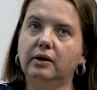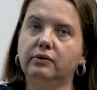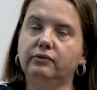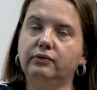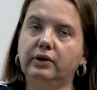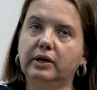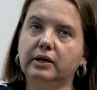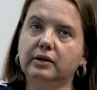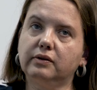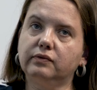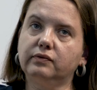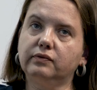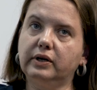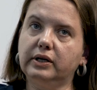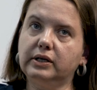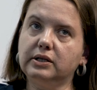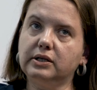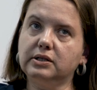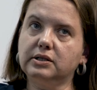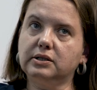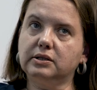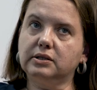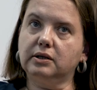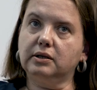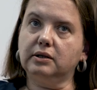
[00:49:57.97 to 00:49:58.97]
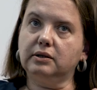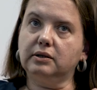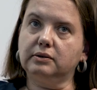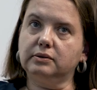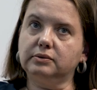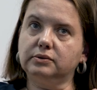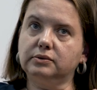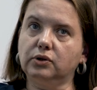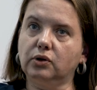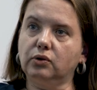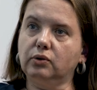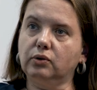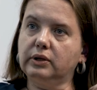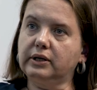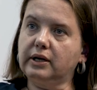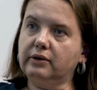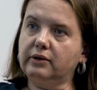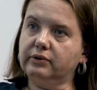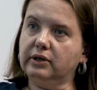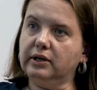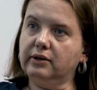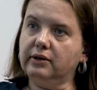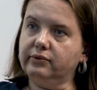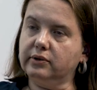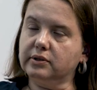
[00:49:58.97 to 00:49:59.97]
Then there is
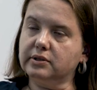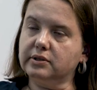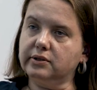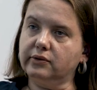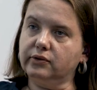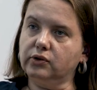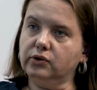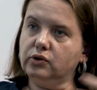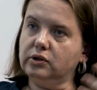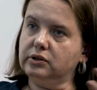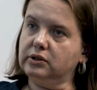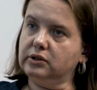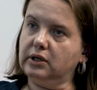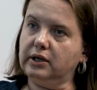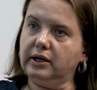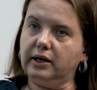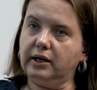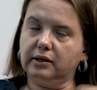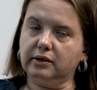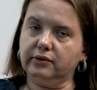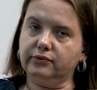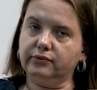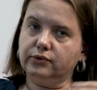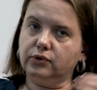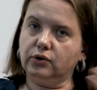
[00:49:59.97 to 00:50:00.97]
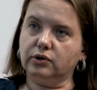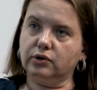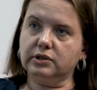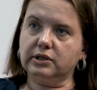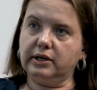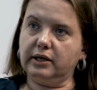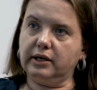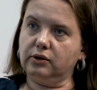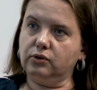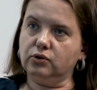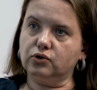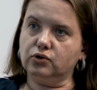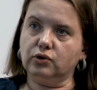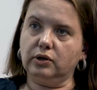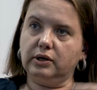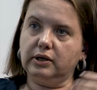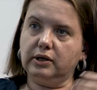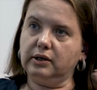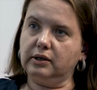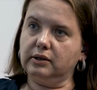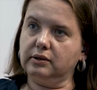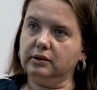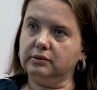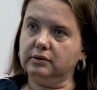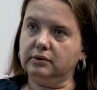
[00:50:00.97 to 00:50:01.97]
another level of security, like of course, like
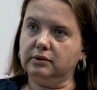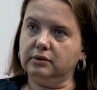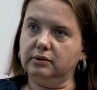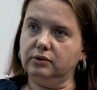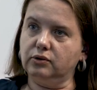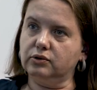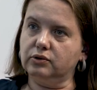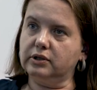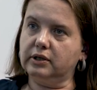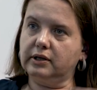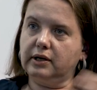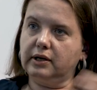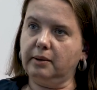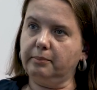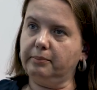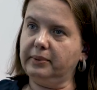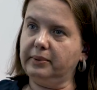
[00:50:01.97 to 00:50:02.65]
usually username,